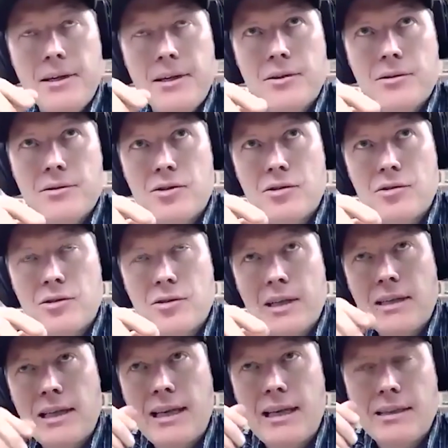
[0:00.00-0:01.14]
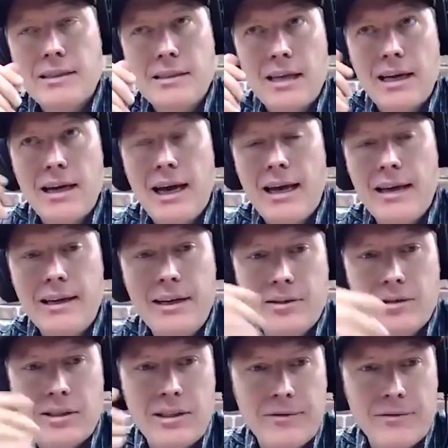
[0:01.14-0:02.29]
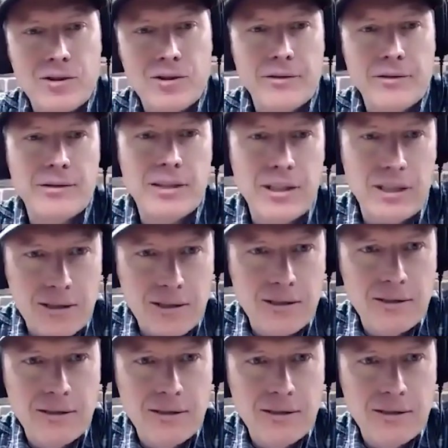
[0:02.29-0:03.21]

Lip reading: so that they can say, hey, here's the different services.